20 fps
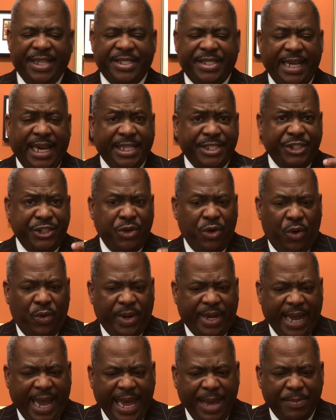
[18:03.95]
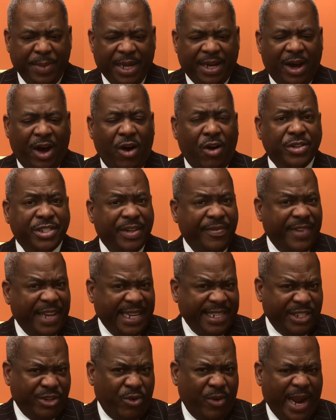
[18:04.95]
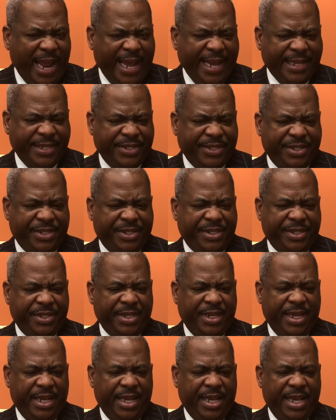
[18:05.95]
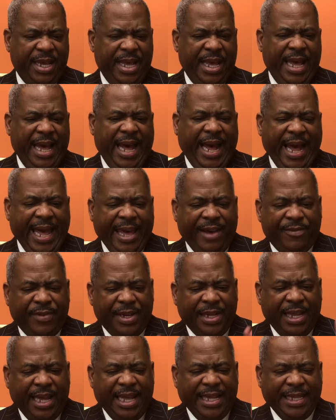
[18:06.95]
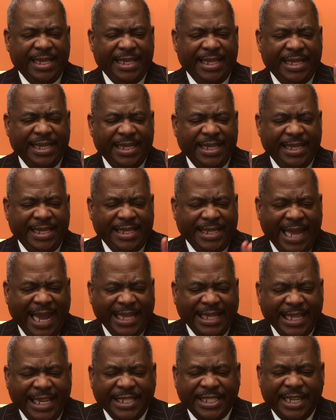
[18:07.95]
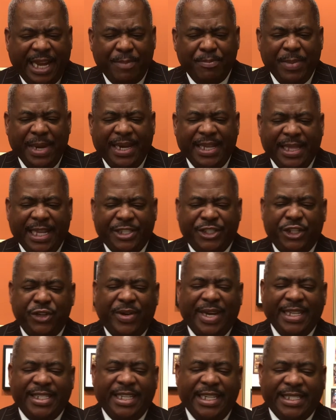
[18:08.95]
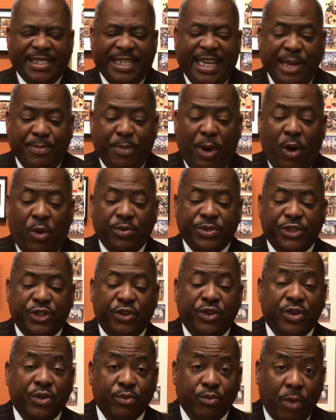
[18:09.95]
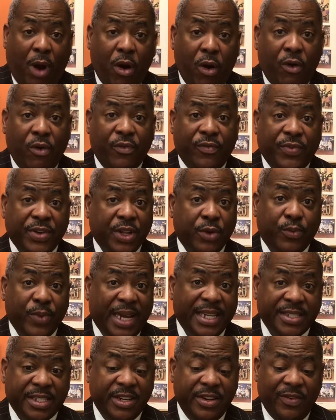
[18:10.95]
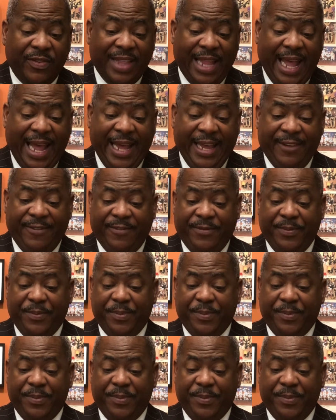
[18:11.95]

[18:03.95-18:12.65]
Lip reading: says you're okay because of his grace. However, that does not mean that you can just keep on doing wrong for the rest of your life.